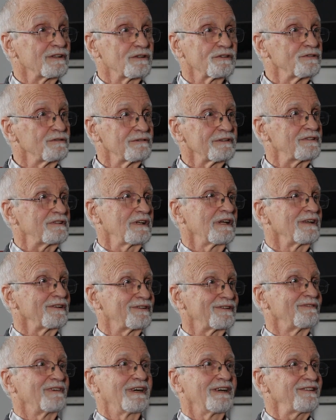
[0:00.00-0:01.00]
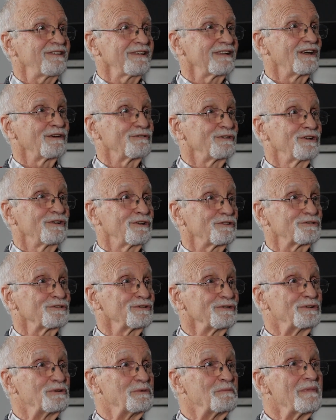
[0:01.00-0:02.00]
directors are always saying it's amazing how
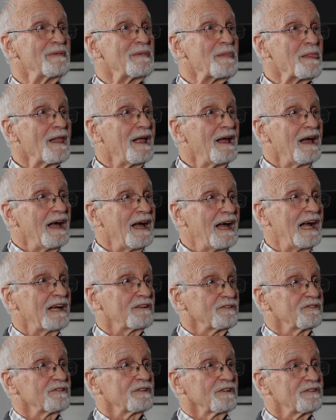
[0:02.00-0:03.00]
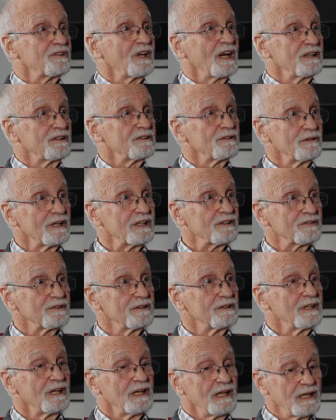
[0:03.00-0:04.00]
rehearsal room actors can take
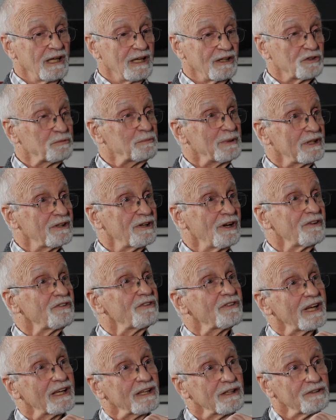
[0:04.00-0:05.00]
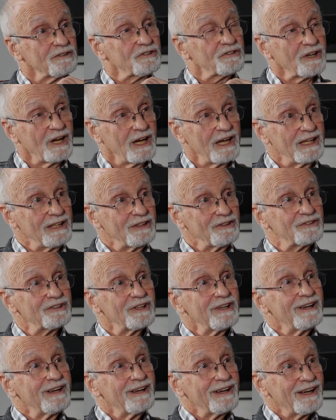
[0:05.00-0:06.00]
direction. And it's because they can
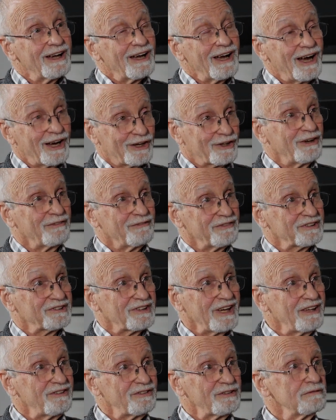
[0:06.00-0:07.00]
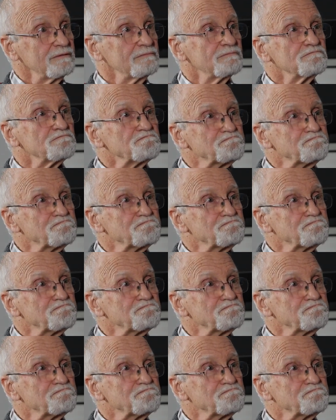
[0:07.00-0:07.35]
change a conversation